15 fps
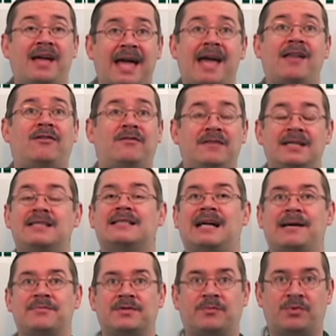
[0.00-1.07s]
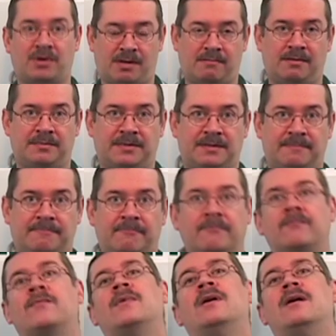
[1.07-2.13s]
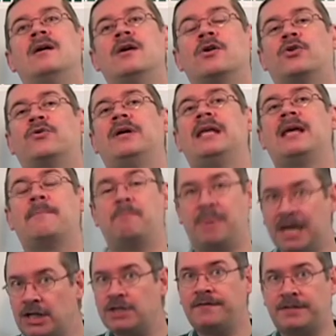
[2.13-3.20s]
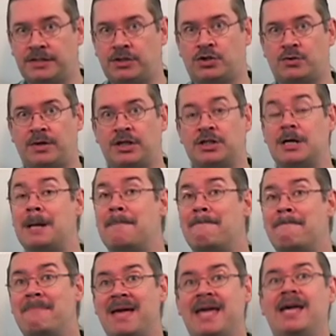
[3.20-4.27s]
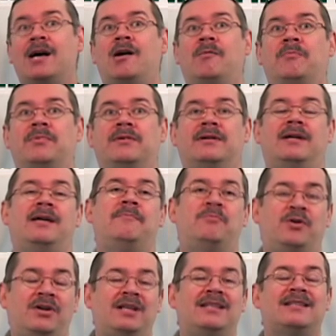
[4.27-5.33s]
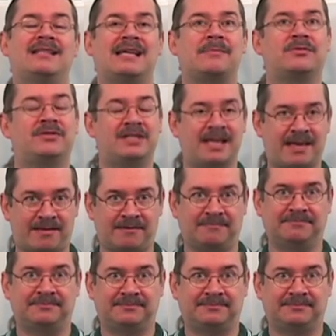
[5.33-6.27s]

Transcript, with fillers: handle these types of problems. Creating a picture of the situation may help in putting the table together.